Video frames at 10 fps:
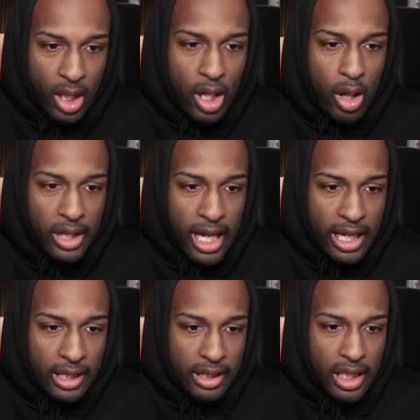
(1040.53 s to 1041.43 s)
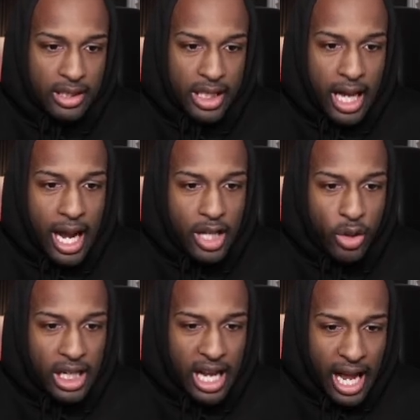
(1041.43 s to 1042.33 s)
Okay.
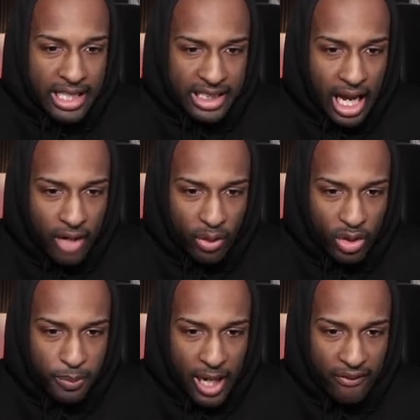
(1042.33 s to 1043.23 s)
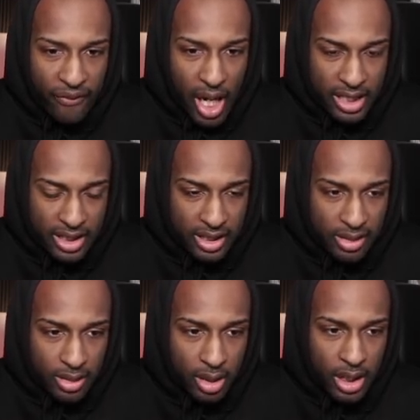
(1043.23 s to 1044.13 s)
Dehydrated Ice Caverns by Foxes.
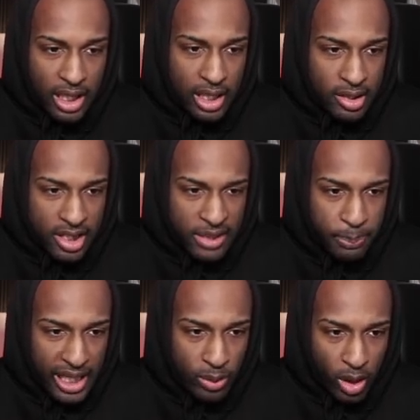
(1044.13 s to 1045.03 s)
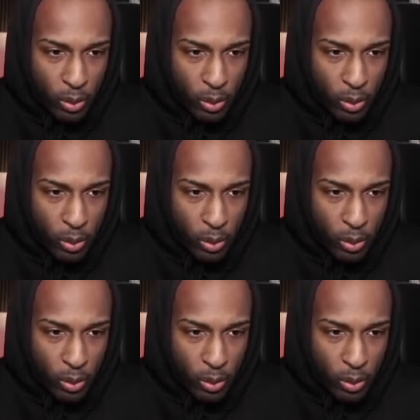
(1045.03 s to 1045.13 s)
And it's a speed run.